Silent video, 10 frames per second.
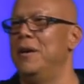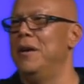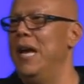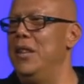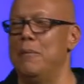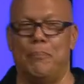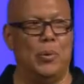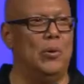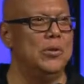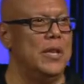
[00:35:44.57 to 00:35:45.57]
and the
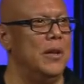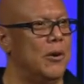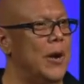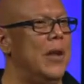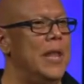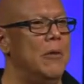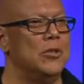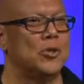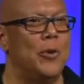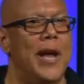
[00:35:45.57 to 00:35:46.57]
pools and the ground that was
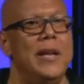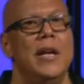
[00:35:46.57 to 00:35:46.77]
red,